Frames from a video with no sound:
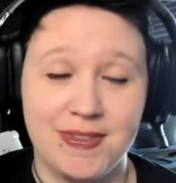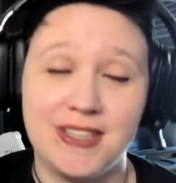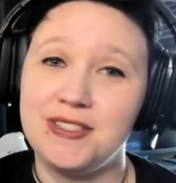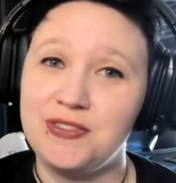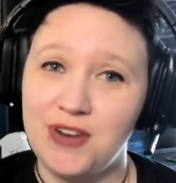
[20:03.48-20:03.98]

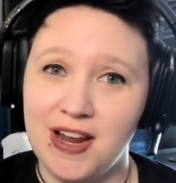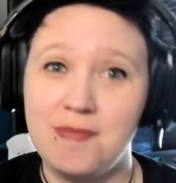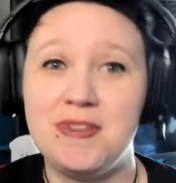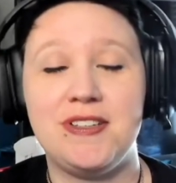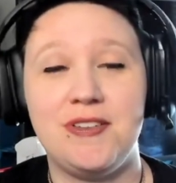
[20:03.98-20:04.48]
This
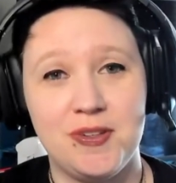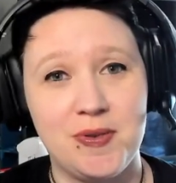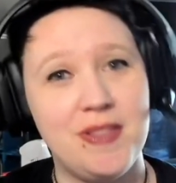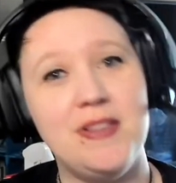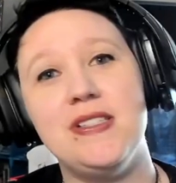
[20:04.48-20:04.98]
frame is the only
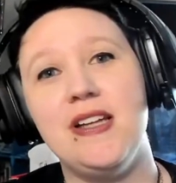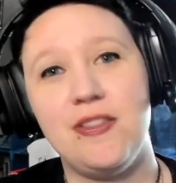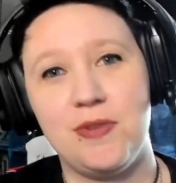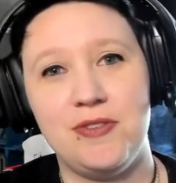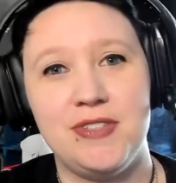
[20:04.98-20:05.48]
one that's not
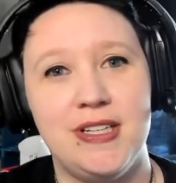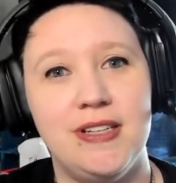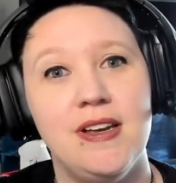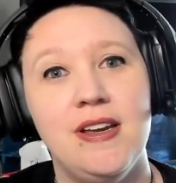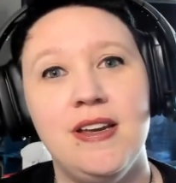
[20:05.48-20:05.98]
thrifted.
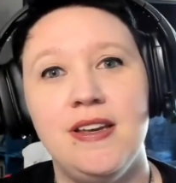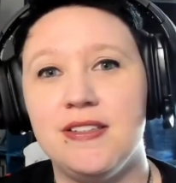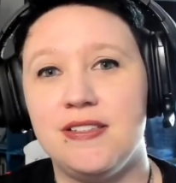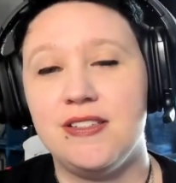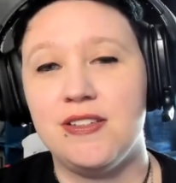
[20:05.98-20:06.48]

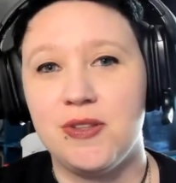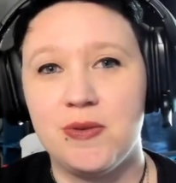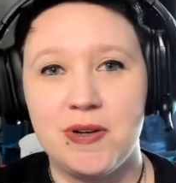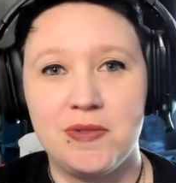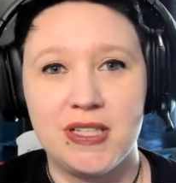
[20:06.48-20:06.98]
This is the only
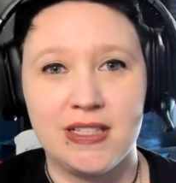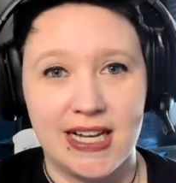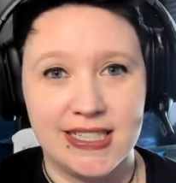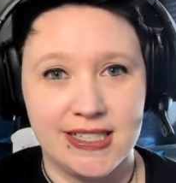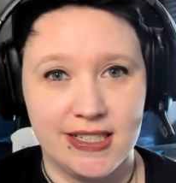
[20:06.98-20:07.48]
one with
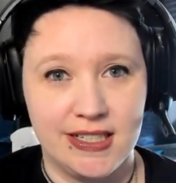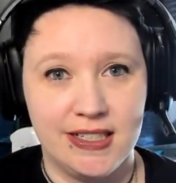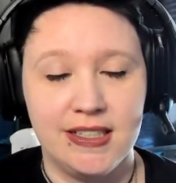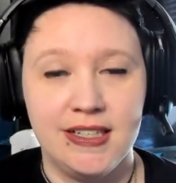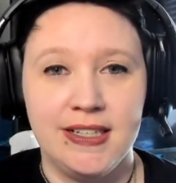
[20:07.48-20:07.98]
glass in it.
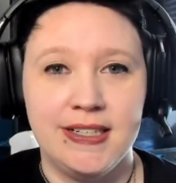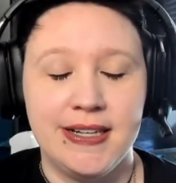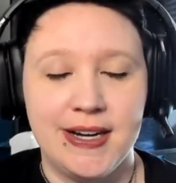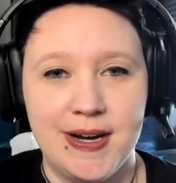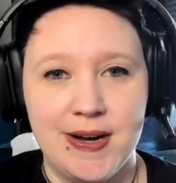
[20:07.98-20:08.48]

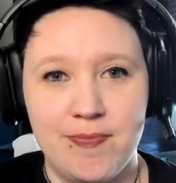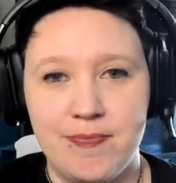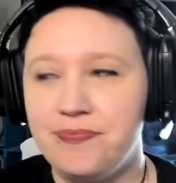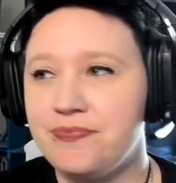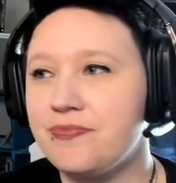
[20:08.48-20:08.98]
Um,
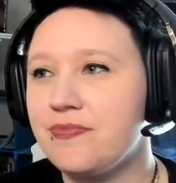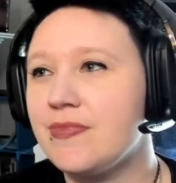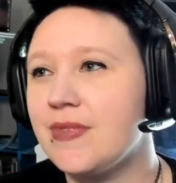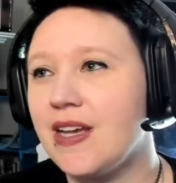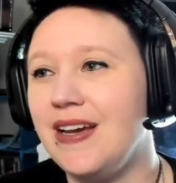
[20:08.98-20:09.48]

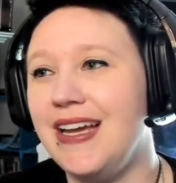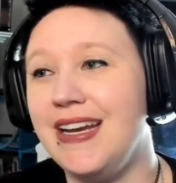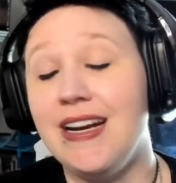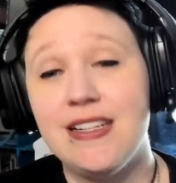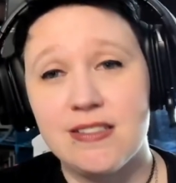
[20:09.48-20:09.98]
and
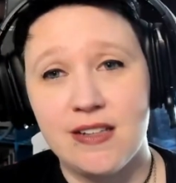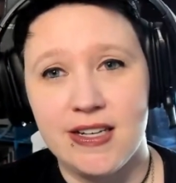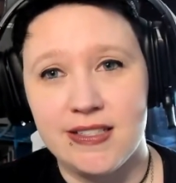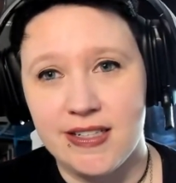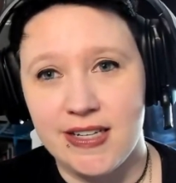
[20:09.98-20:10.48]
it has
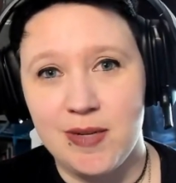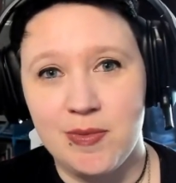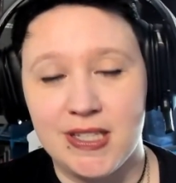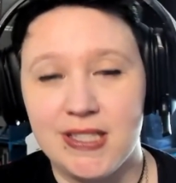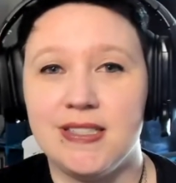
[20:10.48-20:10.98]
glass in it
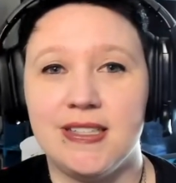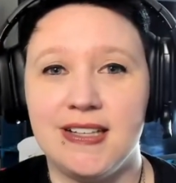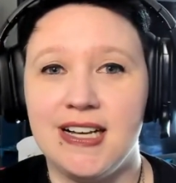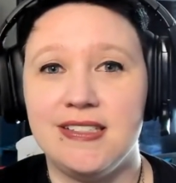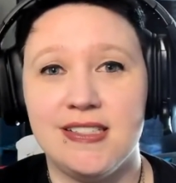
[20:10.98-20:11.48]
because the
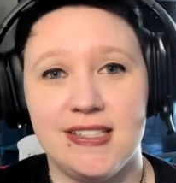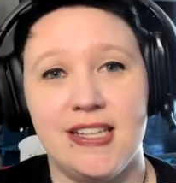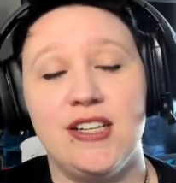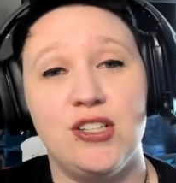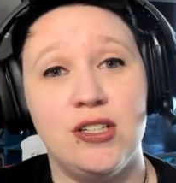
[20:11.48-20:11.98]
glass is
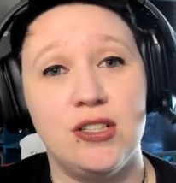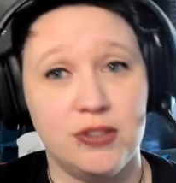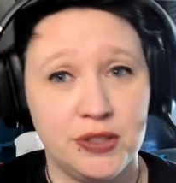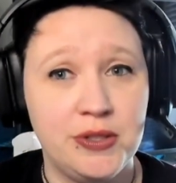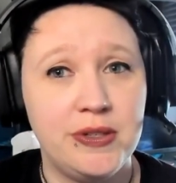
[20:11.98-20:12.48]
like
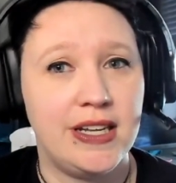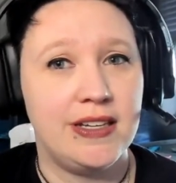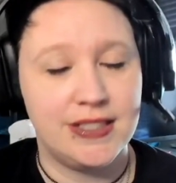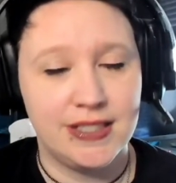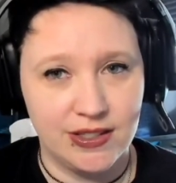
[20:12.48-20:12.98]
glued
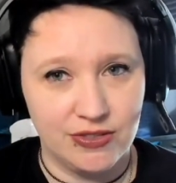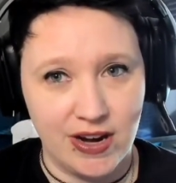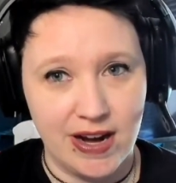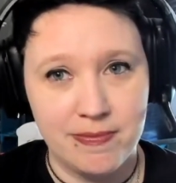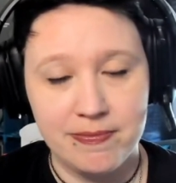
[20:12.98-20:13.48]
into the
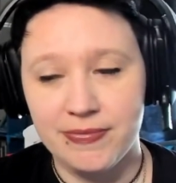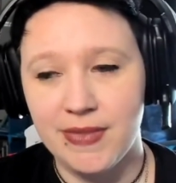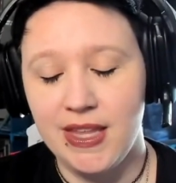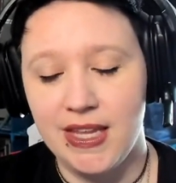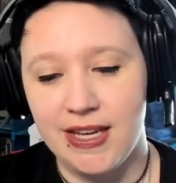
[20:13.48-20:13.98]
frame.
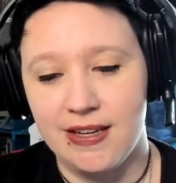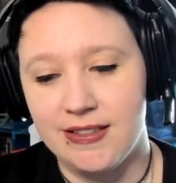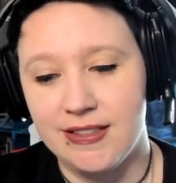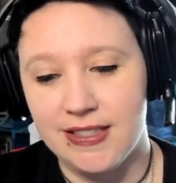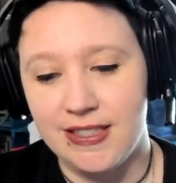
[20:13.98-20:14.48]

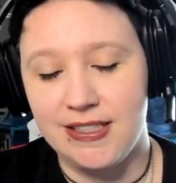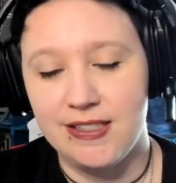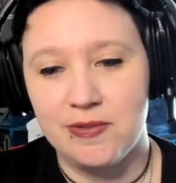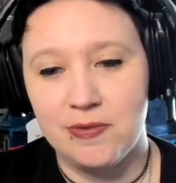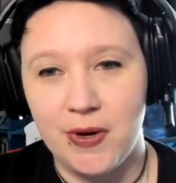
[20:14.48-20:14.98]
And I
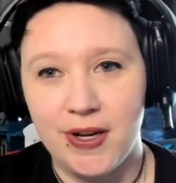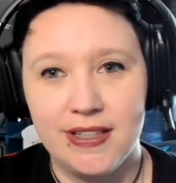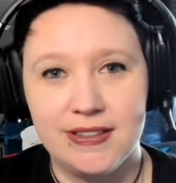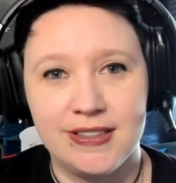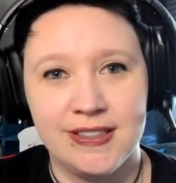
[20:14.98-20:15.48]
didn't
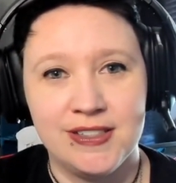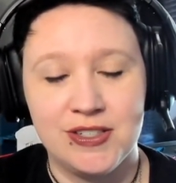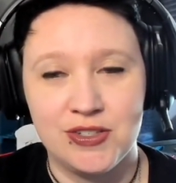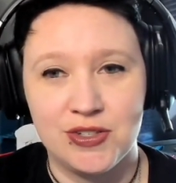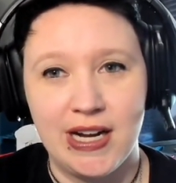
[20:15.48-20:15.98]
want
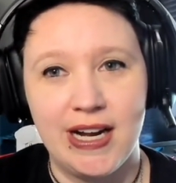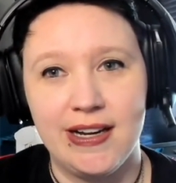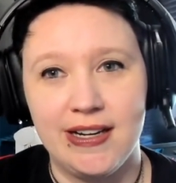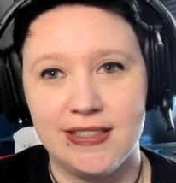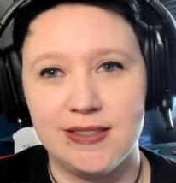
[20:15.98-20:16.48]
to
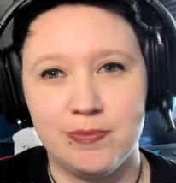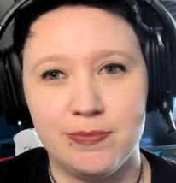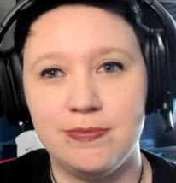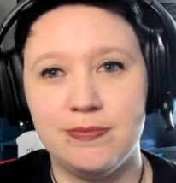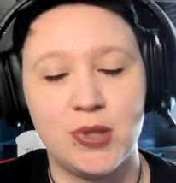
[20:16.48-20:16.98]
try to
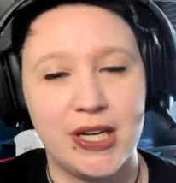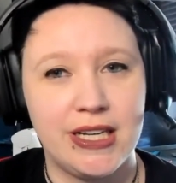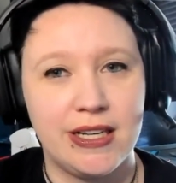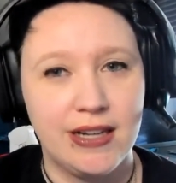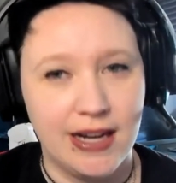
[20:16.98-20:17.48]
break
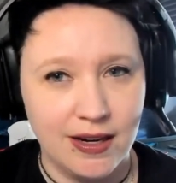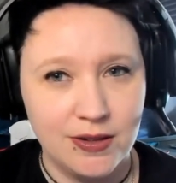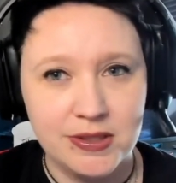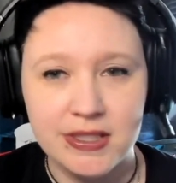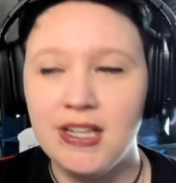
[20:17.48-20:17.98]
it out.